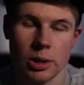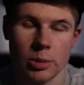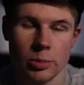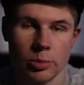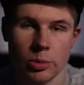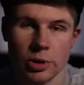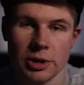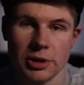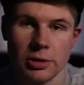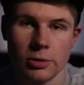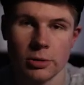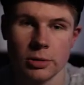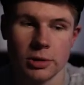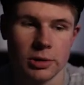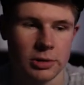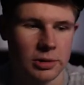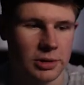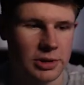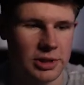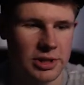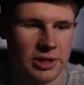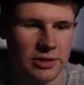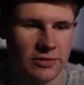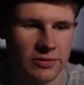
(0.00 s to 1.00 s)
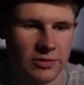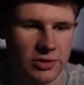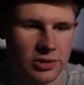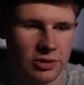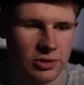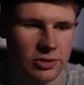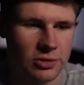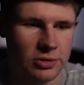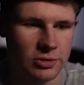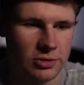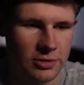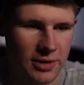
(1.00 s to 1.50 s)
Pretty cool. If
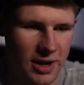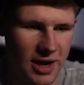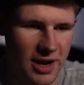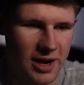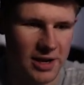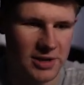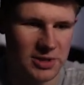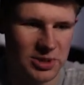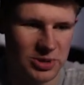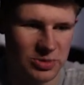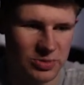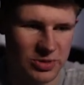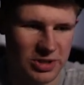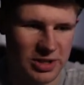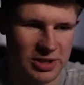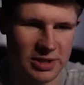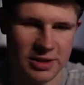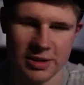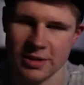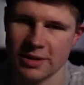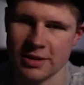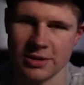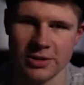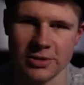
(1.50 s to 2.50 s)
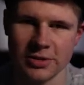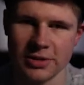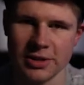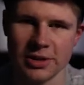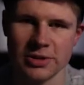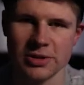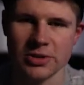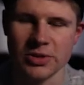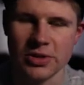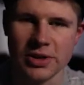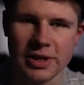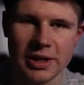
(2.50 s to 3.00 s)
you ask me, the only
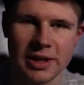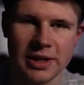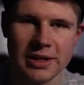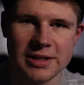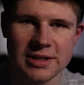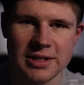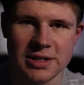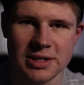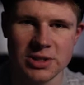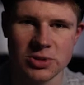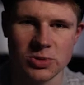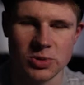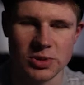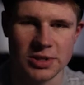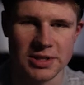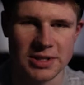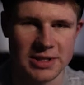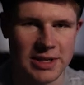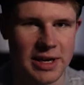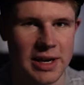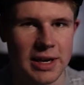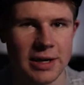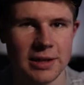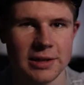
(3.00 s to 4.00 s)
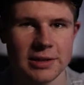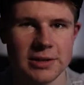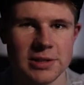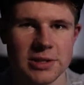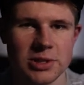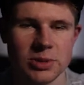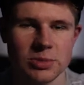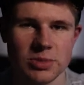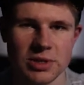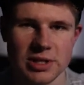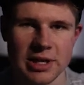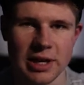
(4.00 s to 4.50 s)
other thing I did was add in
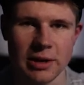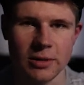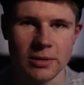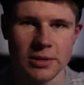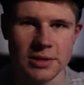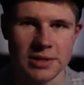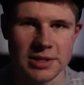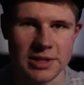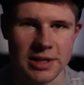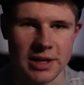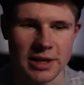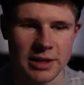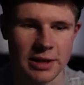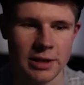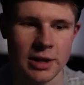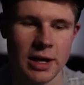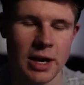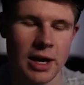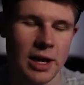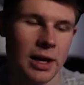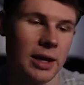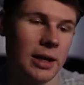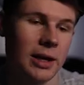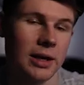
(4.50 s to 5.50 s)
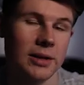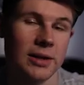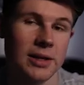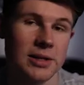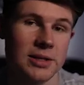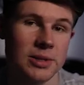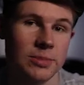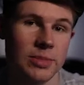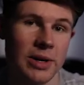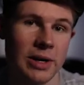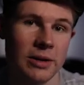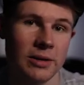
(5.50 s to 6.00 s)
some sound design, and
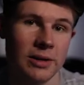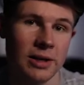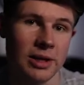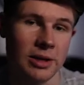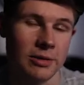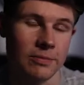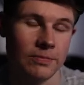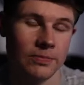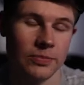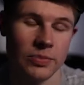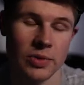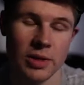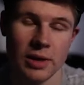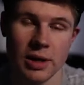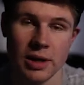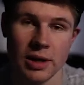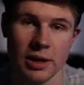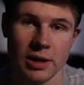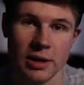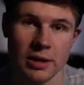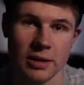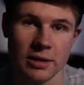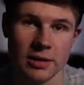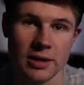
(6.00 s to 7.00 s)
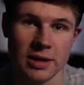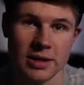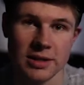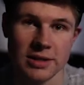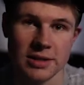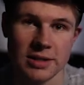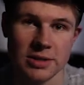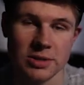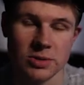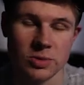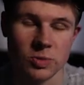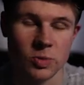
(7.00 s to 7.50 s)
that's about it.
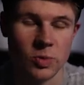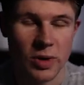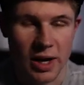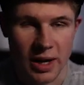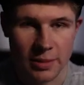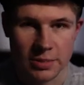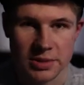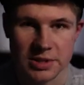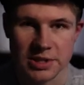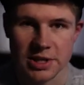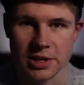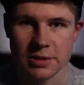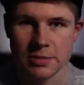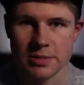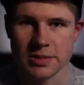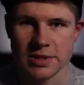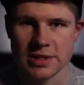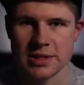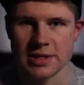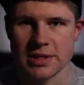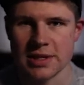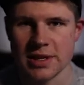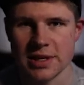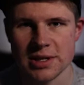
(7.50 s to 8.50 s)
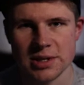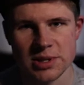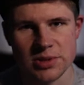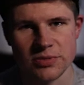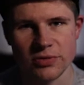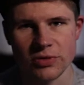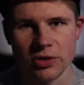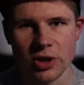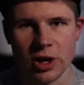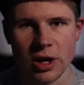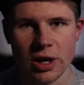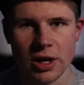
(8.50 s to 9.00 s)
This wraps up today's
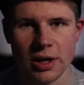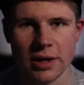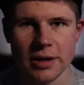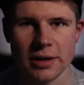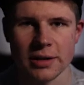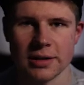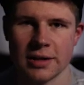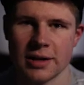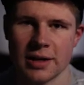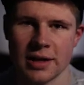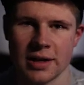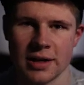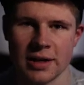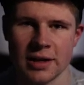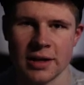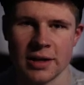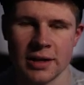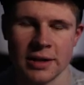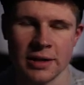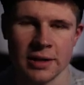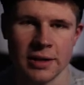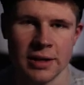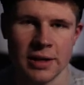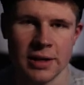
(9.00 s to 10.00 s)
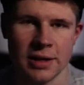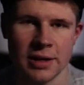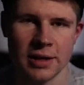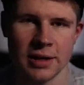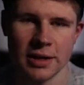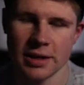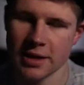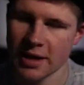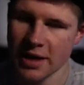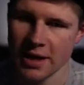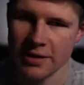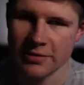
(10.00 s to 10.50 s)
vlog. I
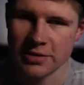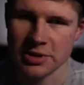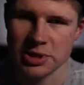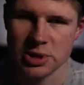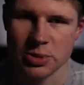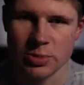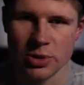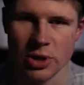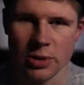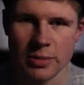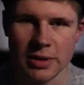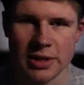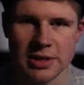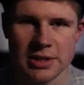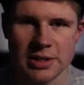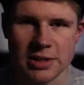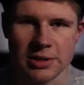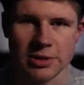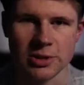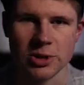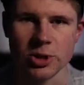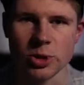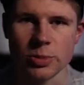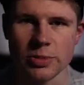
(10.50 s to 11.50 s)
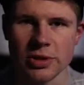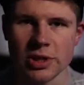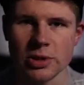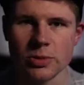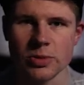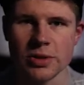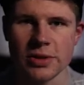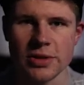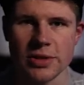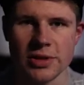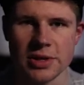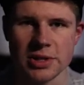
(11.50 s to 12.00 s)
kind of experimented a little bit
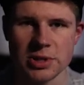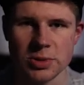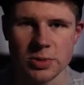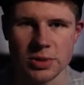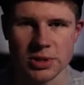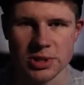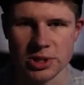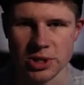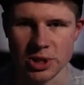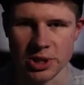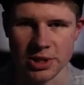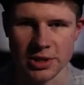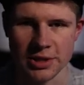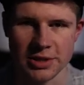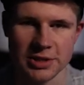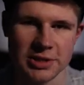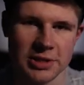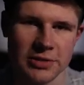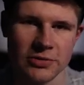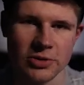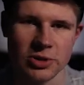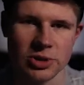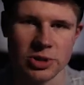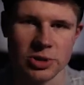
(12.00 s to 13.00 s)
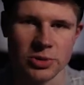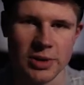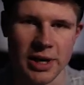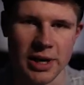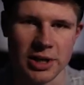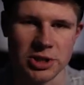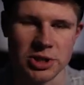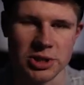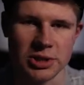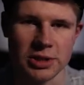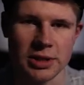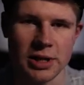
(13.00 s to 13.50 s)
with this one, took it a different
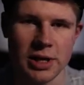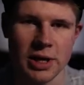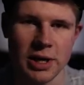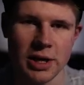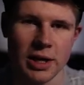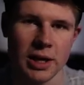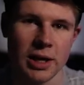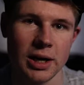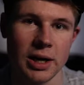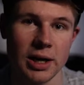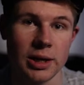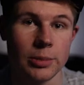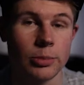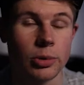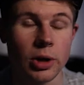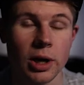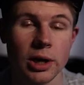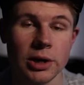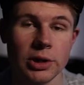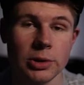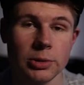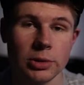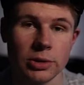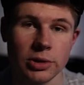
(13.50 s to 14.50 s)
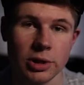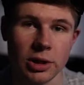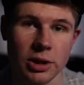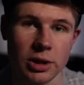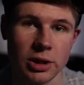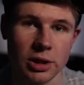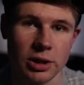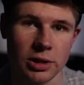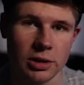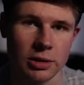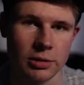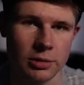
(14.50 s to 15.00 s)
direction. I brought you
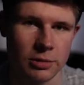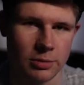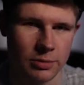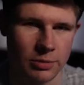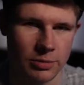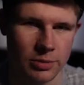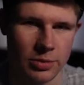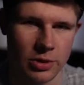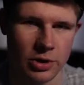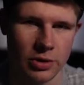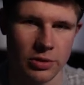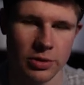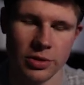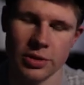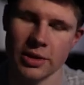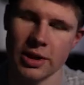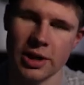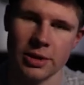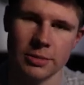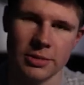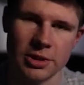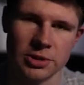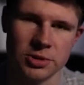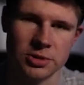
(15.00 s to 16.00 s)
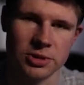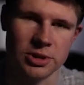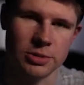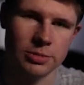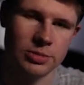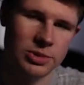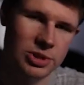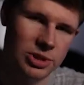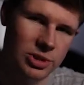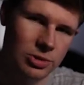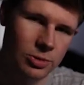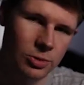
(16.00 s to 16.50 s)
along both on my
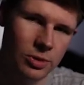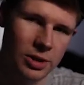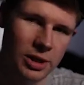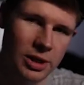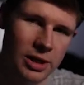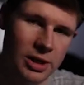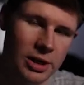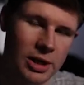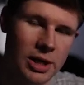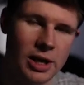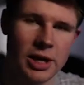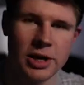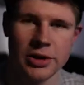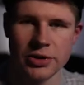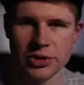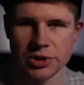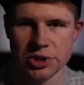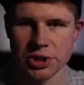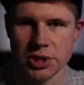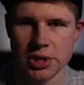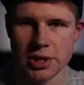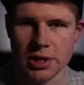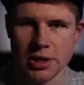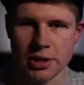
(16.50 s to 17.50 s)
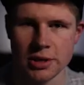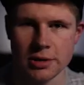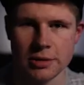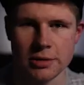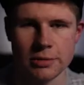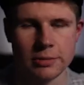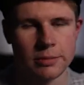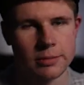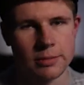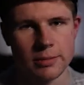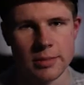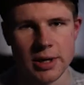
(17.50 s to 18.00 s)
trip to work,
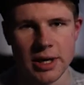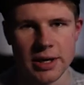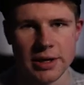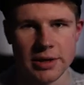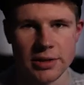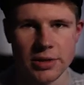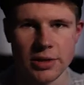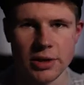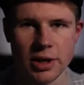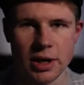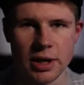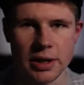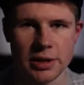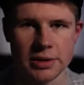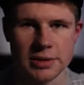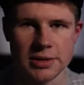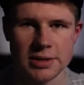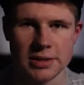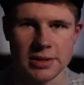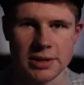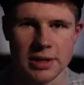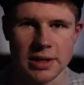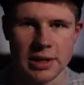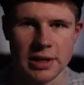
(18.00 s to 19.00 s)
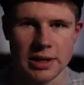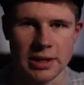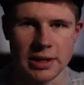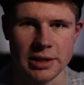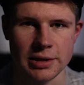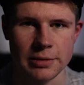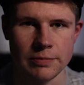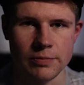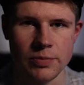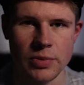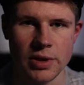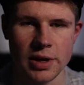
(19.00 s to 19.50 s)
shared my thoughts
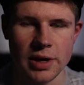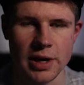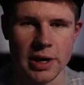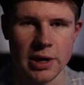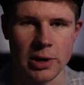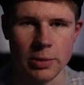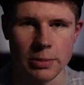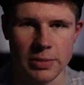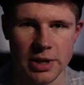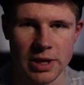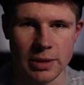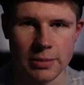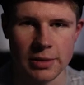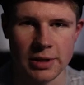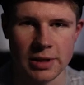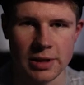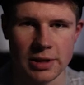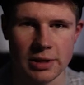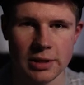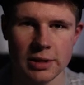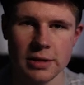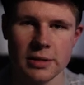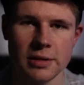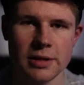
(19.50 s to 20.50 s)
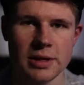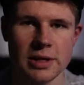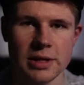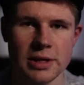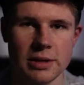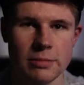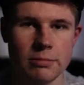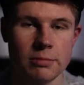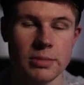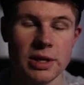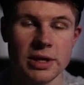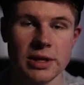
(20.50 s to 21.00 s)
on how maybe
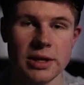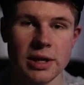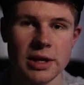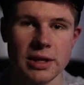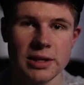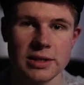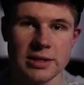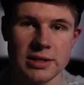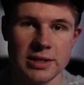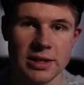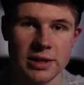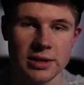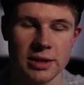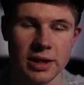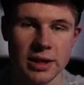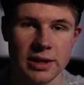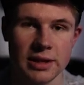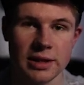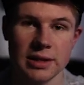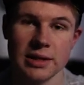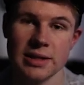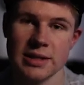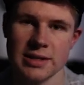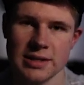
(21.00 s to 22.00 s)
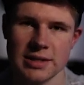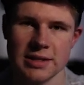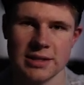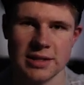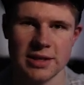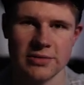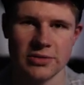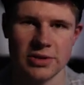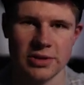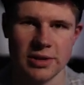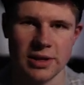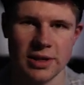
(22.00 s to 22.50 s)
the midnight deadline isn't
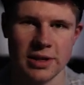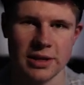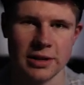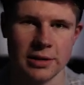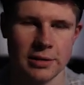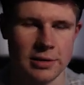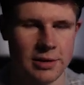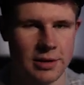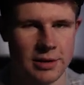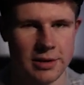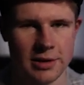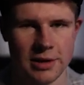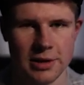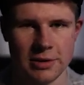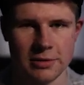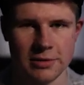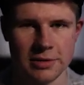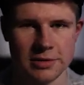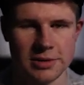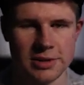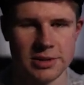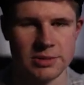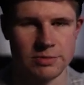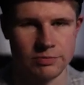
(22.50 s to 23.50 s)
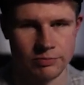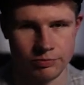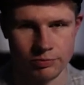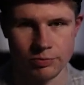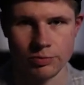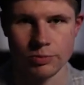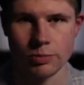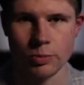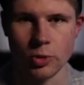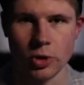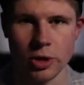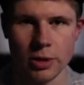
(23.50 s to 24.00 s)
everything, how it's
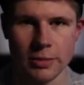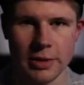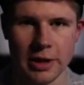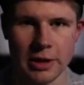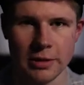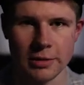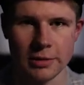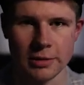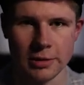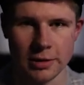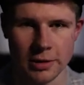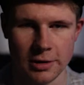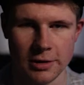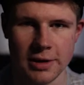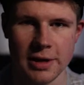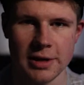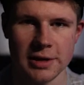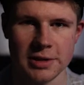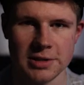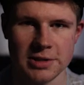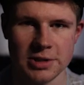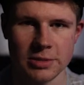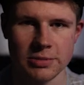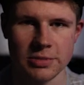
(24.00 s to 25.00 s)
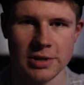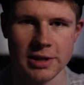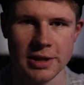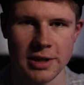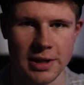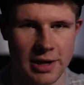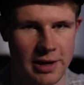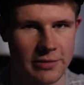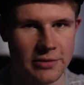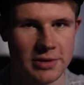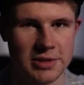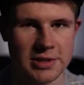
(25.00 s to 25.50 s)
more about creating
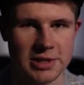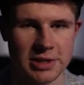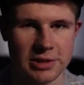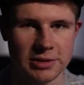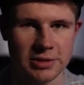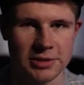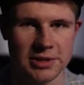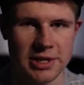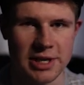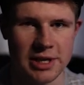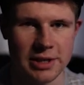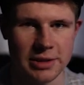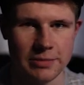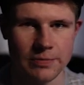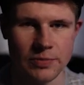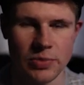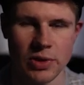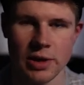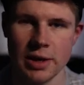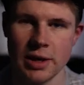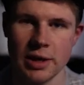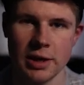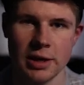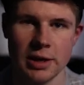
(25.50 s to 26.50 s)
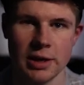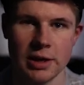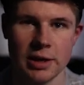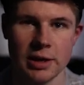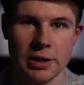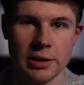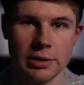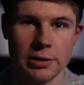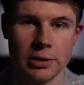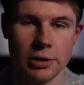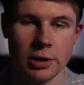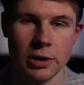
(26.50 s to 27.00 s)
something every single day,
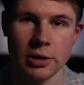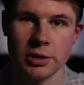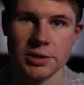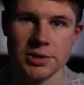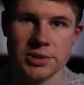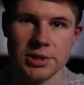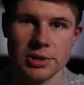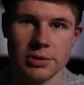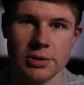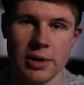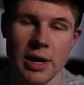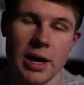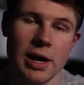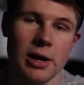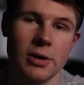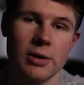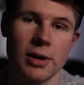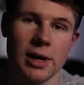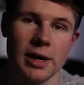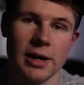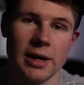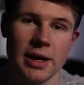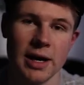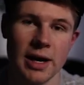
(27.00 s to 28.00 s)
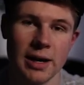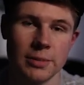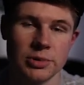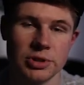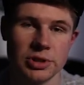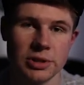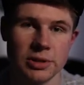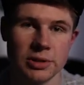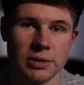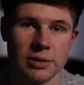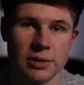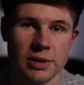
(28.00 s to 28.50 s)
and also how I
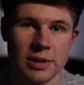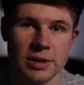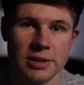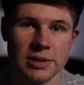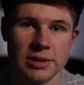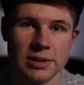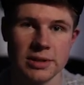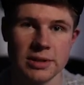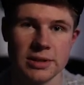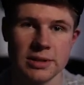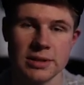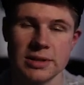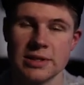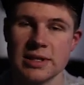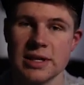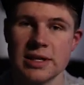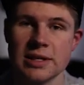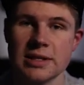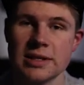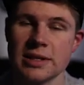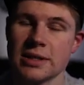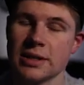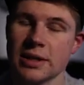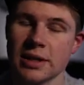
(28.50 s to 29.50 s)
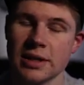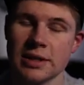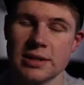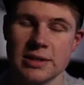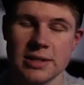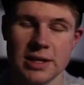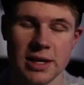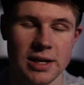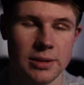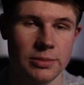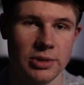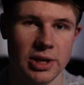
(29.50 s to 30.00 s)
captured this day to night
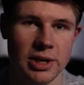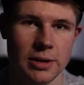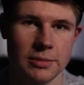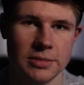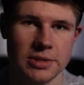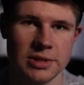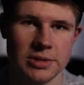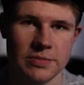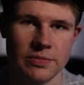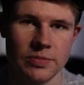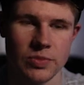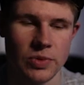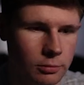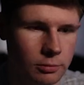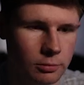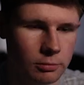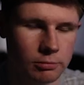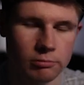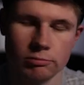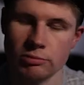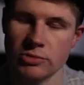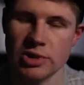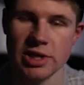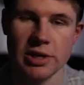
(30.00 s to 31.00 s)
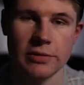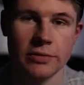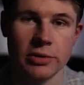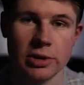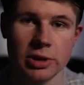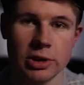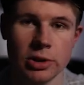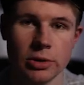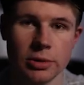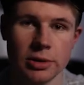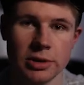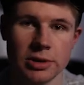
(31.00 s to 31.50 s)
time lapse.
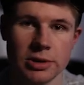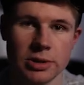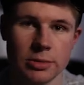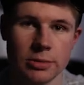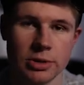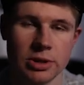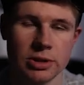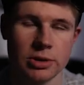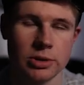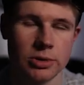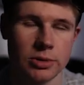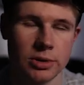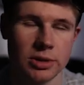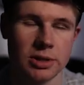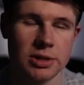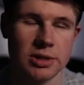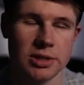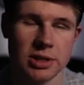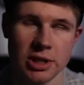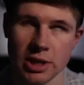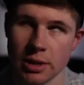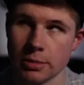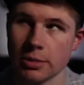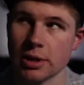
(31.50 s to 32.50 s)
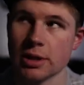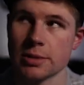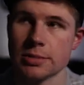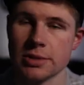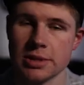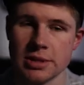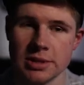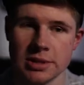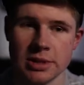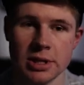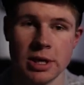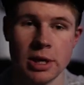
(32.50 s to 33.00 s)
Definitely going to be doing these time
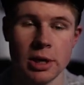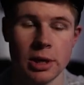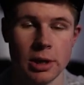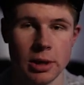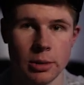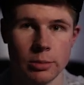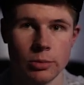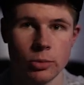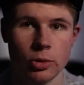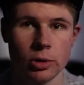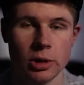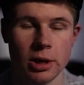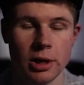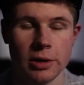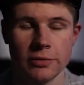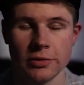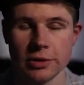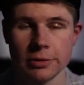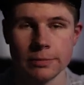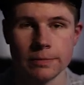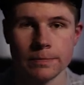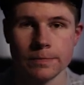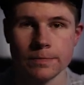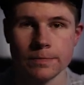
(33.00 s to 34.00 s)
lapses more often.